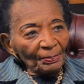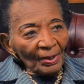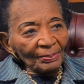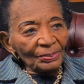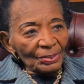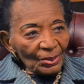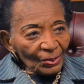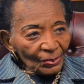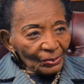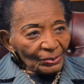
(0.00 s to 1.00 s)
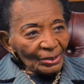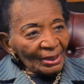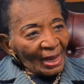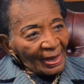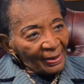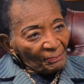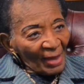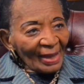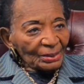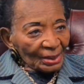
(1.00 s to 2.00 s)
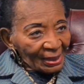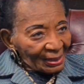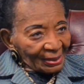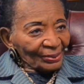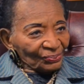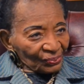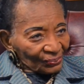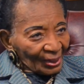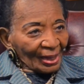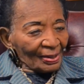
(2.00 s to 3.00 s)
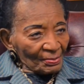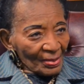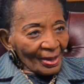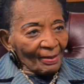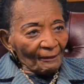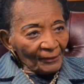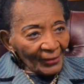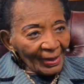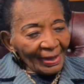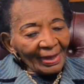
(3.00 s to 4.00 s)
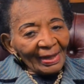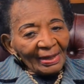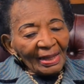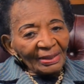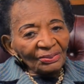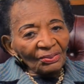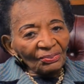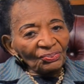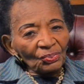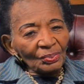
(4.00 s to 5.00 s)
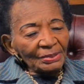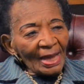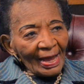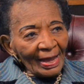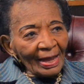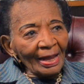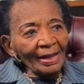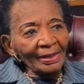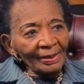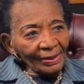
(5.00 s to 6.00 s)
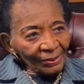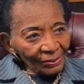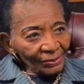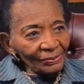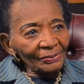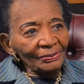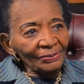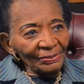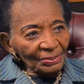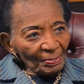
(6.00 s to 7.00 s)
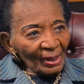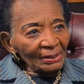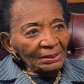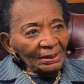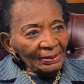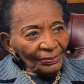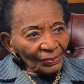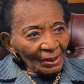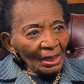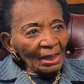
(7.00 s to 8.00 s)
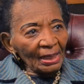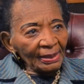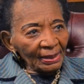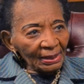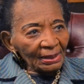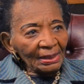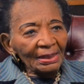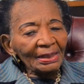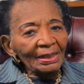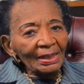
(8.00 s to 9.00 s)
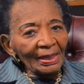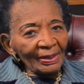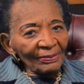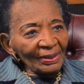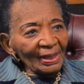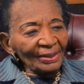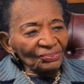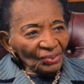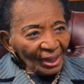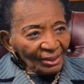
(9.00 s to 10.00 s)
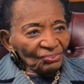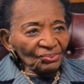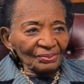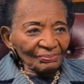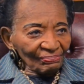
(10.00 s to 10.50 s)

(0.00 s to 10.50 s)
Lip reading: Public Schools, the name Bazoline Usher came up. And so she was highly respected and regarded in the education